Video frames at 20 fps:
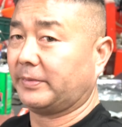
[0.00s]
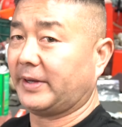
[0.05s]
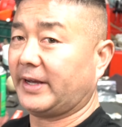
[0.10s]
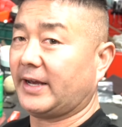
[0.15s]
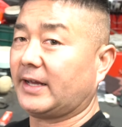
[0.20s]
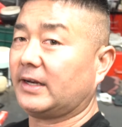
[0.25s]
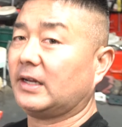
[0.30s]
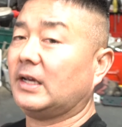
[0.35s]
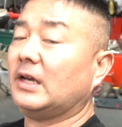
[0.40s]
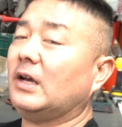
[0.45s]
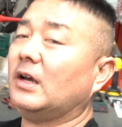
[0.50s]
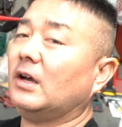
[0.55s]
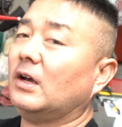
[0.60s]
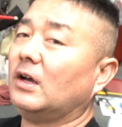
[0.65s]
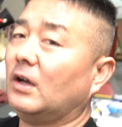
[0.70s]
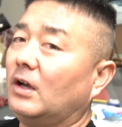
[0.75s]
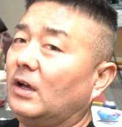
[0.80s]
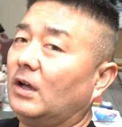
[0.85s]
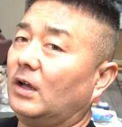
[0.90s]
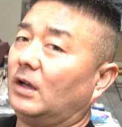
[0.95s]
bad?
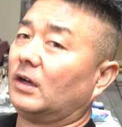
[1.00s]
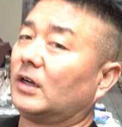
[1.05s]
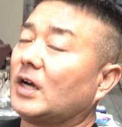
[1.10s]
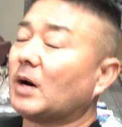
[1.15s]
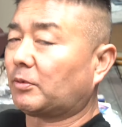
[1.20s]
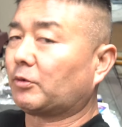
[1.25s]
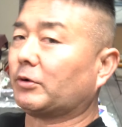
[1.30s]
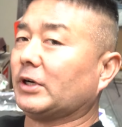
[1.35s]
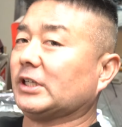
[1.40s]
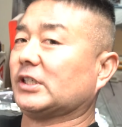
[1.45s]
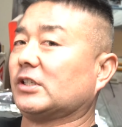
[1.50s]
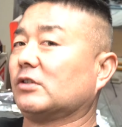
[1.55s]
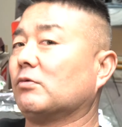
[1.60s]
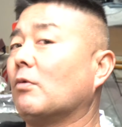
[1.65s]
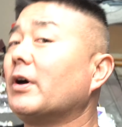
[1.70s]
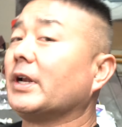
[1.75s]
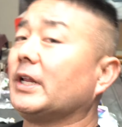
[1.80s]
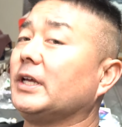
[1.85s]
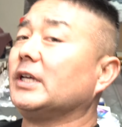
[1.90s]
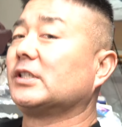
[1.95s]
A couple reasons.
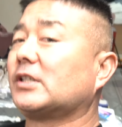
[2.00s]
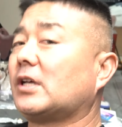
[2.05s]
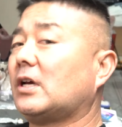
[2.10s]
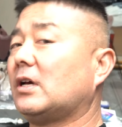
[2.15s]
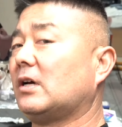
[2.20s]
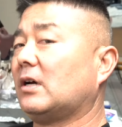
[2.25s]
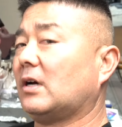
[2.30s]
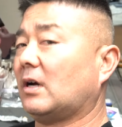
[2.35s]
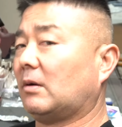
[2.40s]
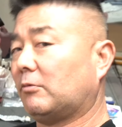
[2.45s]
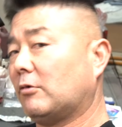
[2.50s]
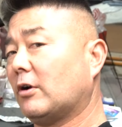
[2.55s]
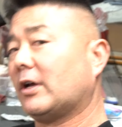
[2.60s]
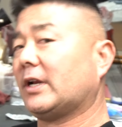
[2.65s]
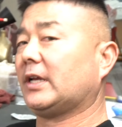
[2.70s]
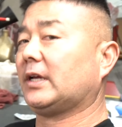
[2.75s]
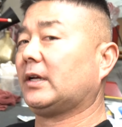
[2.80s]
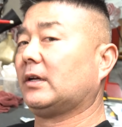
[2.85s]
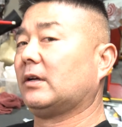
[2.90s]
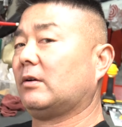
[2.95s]
One is I'm
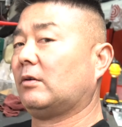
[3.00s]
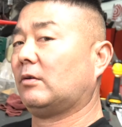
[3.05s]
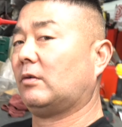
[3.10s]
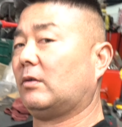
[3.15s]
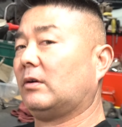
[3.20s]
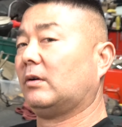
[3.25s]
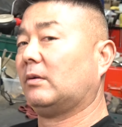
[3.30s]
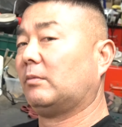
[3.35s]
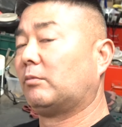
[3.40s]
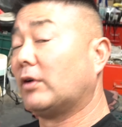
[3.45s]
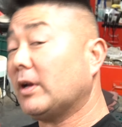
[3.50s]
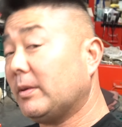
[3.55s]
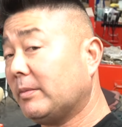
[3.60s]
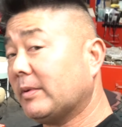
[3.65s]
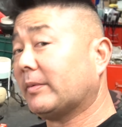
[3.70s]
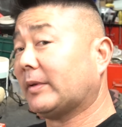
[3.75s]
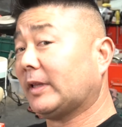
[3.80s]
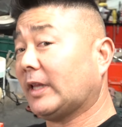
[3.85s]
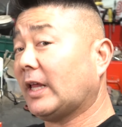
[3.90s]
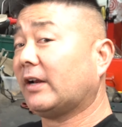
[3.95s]
running
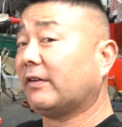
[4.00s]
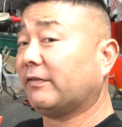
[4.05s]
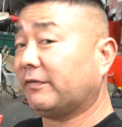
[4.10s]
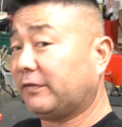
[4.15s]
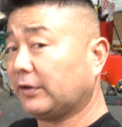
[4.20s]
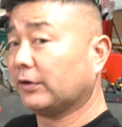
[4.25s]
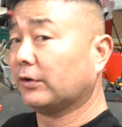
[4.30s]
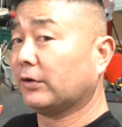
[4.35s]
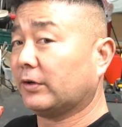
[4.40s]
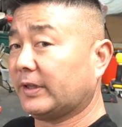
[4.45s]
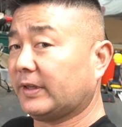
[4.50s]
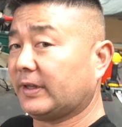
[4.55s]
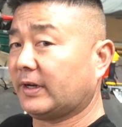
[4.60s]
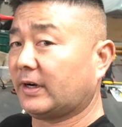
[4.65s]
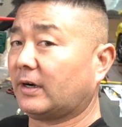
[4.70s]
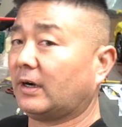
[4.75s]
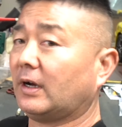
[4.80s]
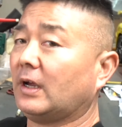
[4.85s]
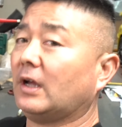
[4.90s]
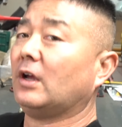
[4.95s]
premium leaded fuel in
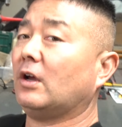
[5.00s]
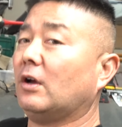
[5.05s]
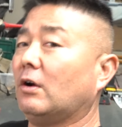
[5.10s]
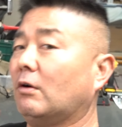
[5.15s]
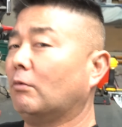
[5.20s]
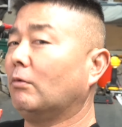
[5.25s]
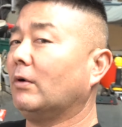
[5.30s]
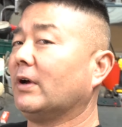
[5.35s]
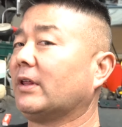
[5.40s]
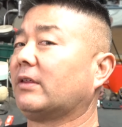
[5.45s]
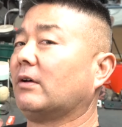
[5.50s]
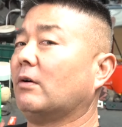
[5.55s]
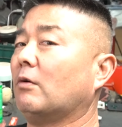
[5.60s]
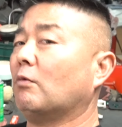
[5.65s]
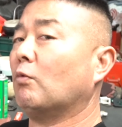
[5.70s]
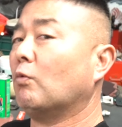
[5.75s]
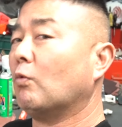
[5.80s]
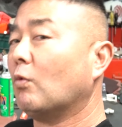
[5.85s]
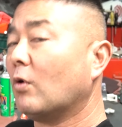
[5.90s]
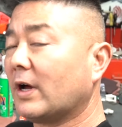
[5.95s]
there with
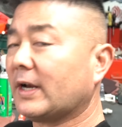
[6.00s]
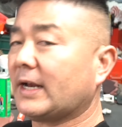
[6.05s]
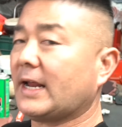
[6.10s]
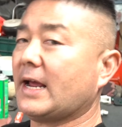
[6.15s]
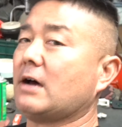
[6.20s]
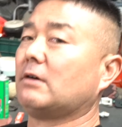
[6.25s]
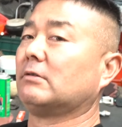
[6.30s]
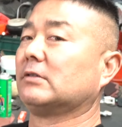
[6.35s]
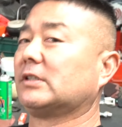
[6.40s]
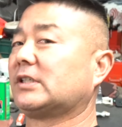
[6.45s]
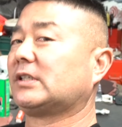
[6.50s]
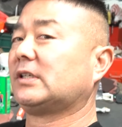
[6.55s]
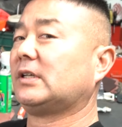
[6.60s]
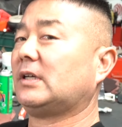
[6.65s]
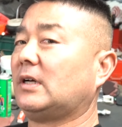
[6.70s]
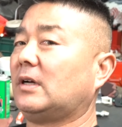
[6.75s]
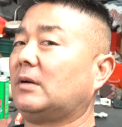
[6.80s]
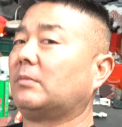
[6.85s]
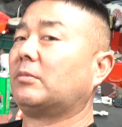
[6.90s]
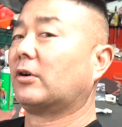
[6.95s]
1 ounce
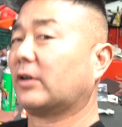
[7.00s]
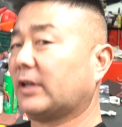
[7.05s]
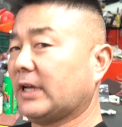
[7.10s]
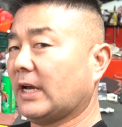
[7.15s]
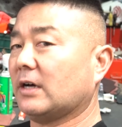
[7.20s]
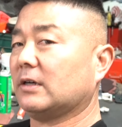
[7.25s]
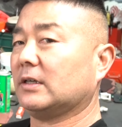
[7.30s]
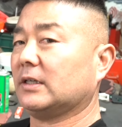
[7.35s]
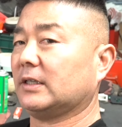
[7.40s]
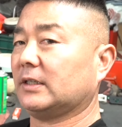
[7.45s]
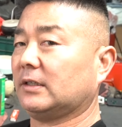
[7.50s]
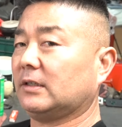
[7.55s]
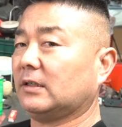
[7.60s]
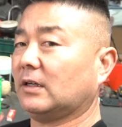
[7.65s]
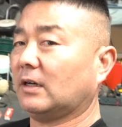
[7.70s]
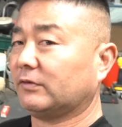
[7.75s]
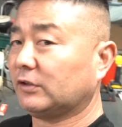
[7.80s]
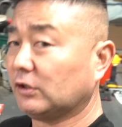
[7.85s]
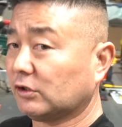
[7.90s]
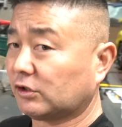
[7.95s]
per gallon
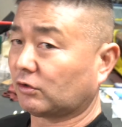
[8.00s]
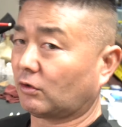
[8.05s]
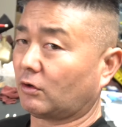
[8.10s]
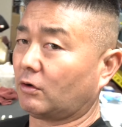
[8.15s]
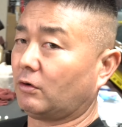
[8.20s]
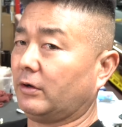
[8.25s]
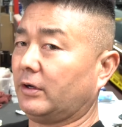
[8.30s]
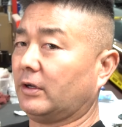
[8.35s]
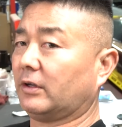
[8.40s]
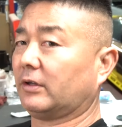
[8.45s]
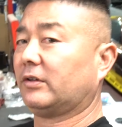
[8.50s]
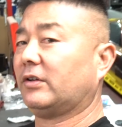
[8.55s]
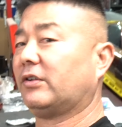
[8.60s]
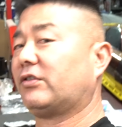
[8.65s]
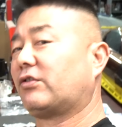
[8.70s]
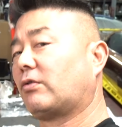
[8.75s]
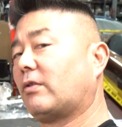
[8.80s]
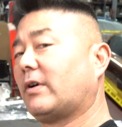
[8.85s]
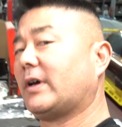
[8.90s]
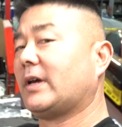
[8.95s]
of two-stroke oil to
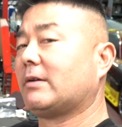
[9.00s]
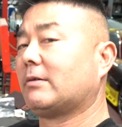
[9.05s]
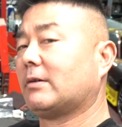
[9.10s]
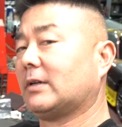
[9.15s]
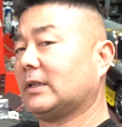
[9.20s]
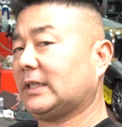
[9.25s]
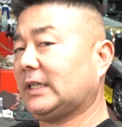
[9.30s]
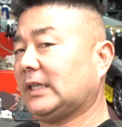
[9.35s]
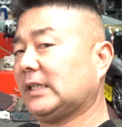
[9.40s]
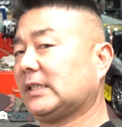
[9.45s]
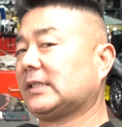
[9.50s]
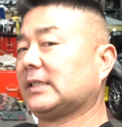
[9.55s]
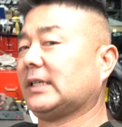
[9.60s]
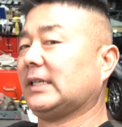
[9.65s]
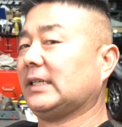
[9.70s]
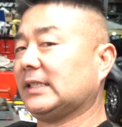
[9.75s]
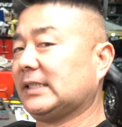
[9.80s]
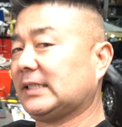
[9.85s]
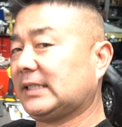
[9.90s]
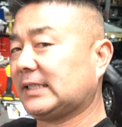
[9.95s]
try and release
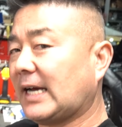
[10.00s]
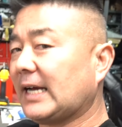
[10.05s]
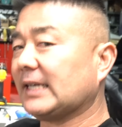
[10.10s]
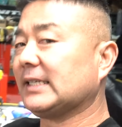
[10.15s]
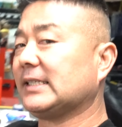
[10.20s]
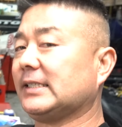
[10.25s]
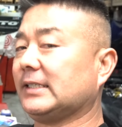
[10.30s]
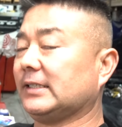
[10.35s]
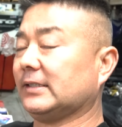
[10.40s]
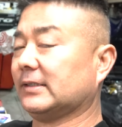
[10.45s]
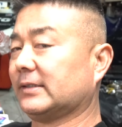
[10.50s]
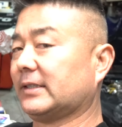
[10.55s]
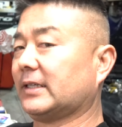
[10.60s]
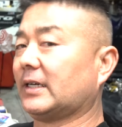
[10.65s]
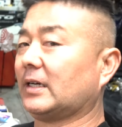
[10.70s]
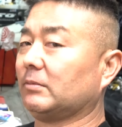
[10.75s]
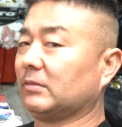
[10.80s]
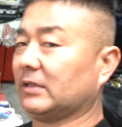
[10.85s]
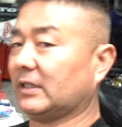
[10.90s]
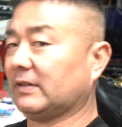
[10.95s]
a side seal
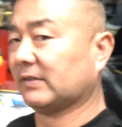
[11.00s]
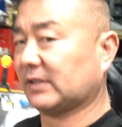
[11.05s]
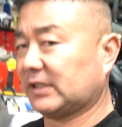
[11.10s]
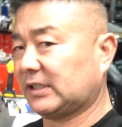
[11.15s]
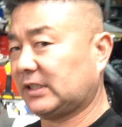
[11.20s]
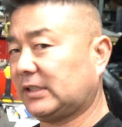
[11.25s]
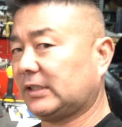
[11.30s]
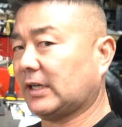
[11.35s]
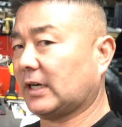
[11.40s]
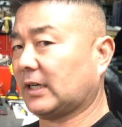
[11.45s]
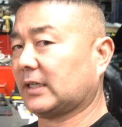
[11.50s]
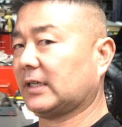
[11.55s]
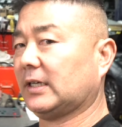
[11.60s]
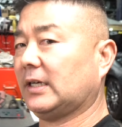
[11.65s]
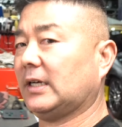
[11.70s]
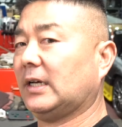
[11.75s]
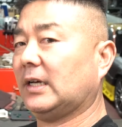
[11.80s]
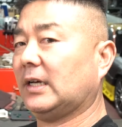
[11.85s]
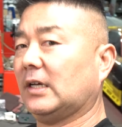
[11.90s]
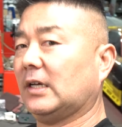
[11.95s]
that I believe is stuck.
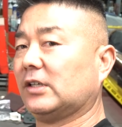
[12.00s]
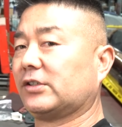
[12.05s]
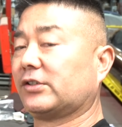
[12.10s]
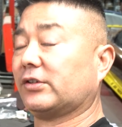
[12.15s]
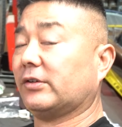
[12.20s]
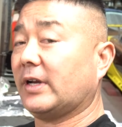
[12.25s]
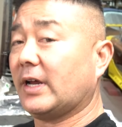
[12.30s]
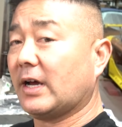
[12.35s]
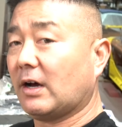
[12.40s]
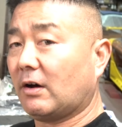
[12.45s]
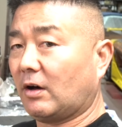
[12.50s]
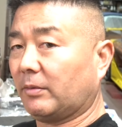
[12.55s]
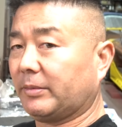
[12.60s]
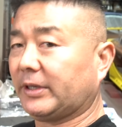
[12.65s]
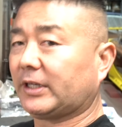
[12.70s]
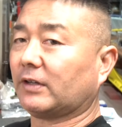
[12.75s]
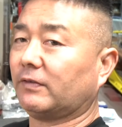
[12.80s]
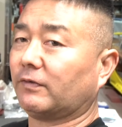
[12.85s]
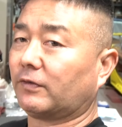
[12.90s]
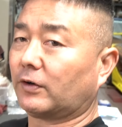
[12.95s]
So now I'll
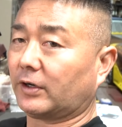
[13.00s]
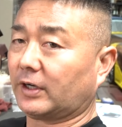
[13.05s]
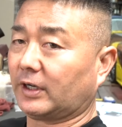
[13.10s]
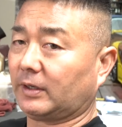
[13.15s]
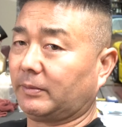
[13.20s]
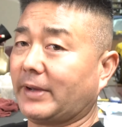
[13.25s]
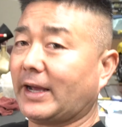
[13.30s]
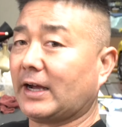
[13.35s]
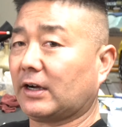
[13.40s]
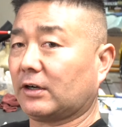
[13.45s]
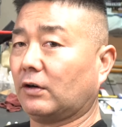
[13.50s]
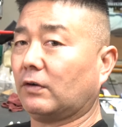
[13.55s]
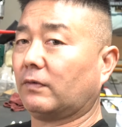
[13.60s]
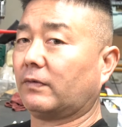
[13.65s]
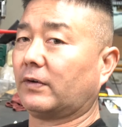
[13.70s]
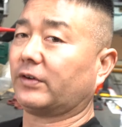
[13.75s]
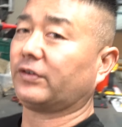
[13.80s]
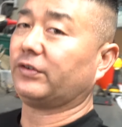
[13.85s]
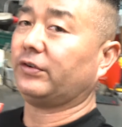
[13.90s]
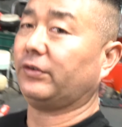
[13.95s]
be converting back
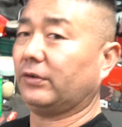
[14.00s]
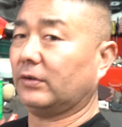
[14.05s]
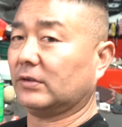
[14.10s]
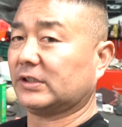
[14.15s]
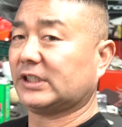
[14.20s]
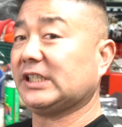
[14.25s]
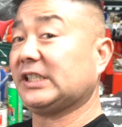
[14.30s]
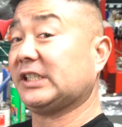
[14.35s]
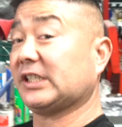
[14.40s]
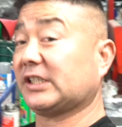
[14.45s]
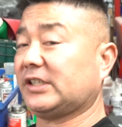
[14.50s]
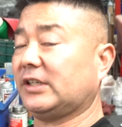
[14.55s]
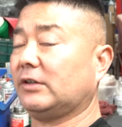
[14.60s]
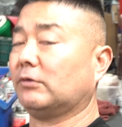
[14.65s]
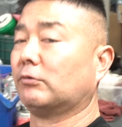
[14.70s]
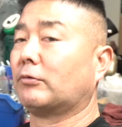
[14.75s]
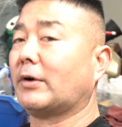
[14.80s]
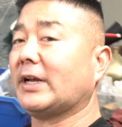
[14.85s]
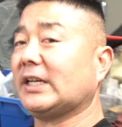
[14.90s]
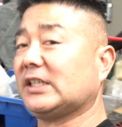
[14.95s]
over to
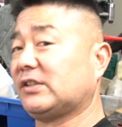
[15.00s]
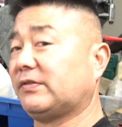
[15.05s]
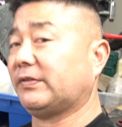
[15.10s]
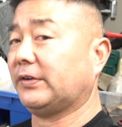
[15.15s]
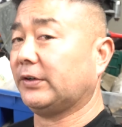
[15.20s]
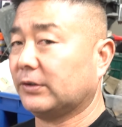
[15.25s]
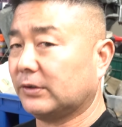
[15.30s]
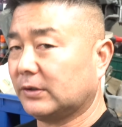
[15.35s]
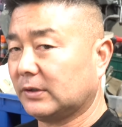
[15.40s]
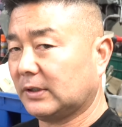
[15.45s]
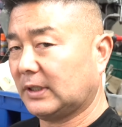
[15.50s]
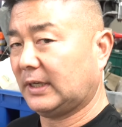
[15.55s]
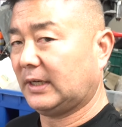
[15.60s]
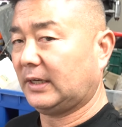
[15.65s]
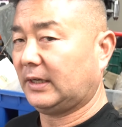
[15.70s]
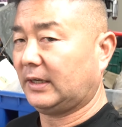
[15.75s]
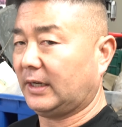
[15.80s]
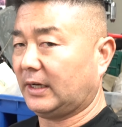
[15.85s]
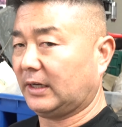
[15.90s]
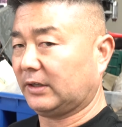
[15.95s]
C16 race fuel
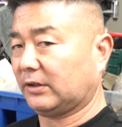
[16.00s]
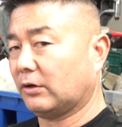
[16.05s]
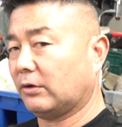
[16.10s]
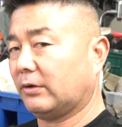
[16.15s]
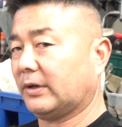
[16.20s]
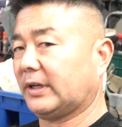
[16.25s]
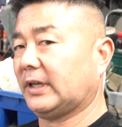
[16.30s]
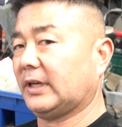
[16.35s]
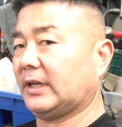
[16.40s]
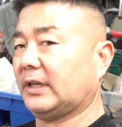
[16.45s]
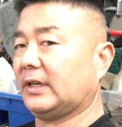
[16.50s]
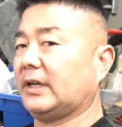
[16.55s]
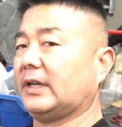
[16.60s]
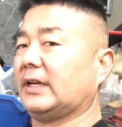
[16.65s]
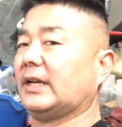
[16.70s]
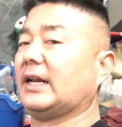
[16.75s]
and going in at